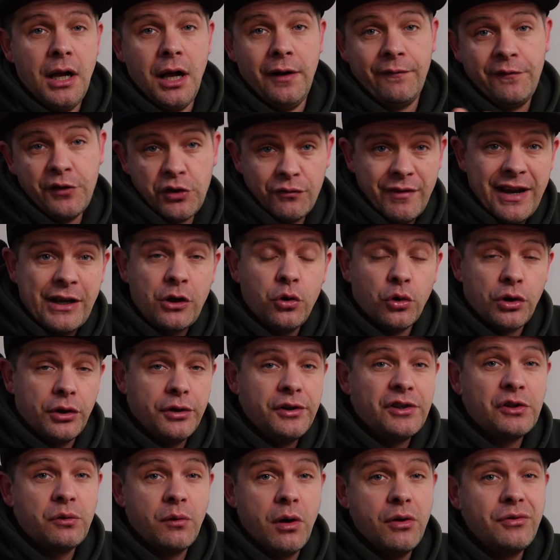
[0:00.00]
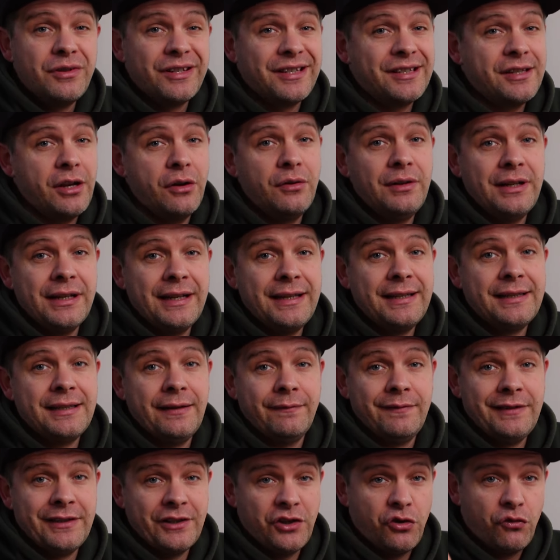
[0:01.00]
For the record, I used to own a Sony
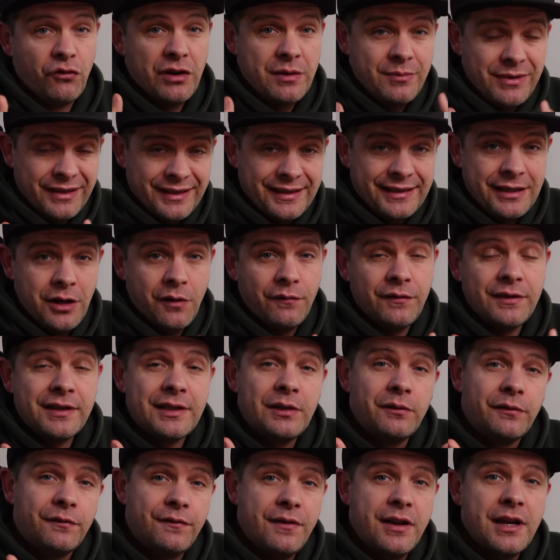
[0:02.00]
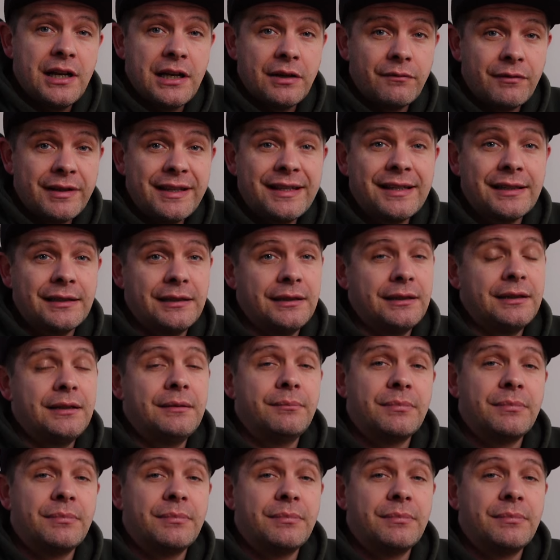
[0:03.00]
a7S III myself until fairly recently,